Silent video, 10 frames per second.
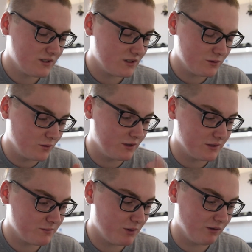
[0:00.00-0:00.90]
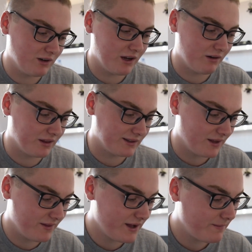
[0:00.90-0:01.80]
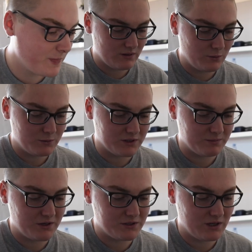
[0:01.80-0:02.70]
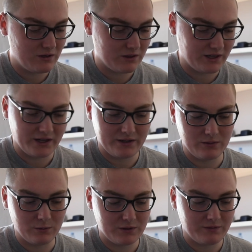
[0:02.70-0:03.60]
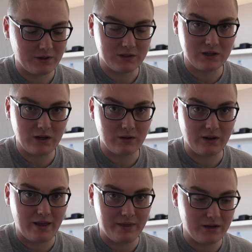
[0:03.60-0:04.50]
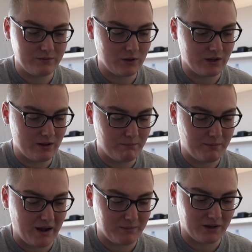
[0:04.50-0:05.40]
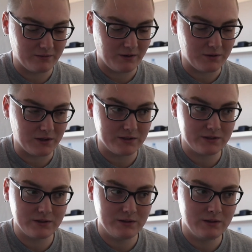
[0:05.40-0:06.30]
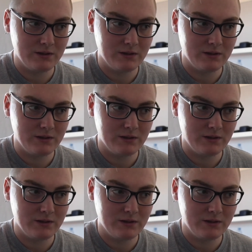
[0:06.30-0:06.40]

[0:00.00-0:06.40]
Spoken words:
so sort of a spot of light or anything like that. Auto exposure lock and autofocus lock, and then you've got a back button focus